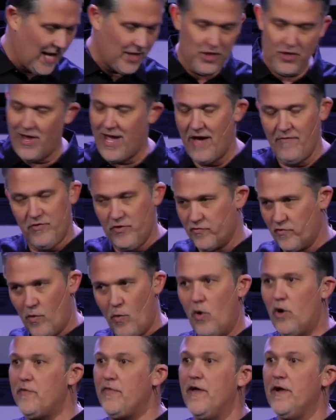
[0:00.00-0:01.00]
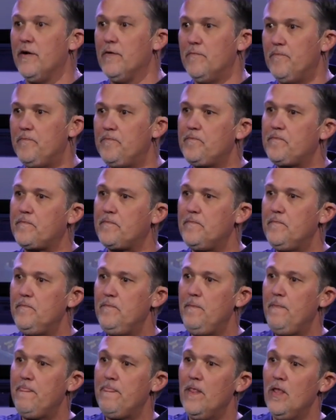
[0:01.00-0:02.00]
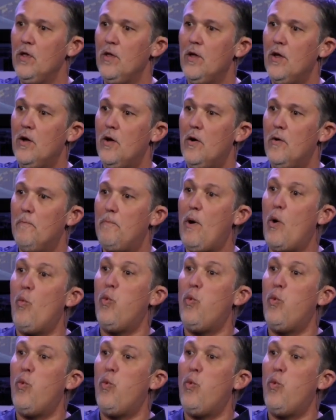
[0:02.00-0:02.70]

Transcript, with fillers: You have your reward there. But